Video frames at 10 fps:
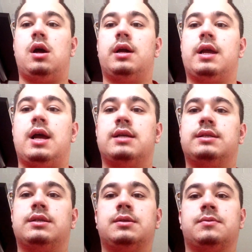Hi
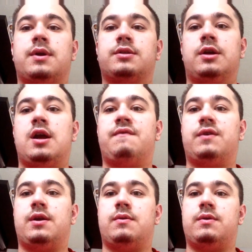guys, this is Reds
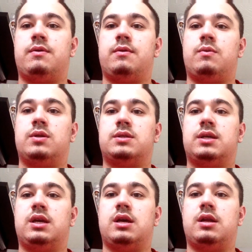Grapher here with you
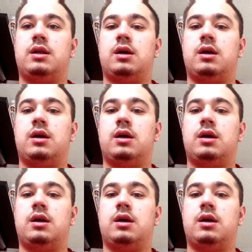once again.